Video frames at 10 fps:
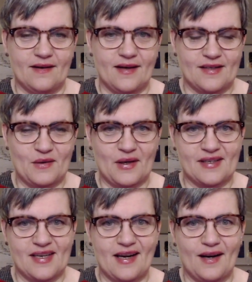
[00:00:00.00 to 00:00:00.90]
As you can
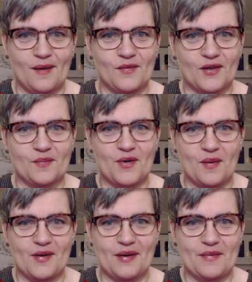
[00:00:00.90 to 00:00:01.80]
tell, I'm not
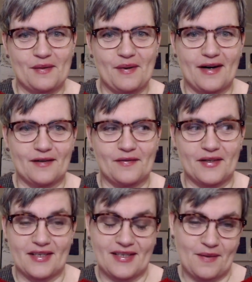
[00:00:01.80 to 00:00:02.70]
properly prepared for
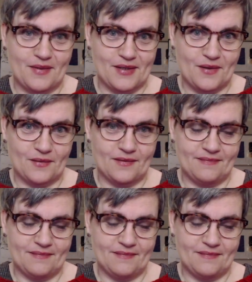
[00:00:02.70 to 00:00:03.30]
this episode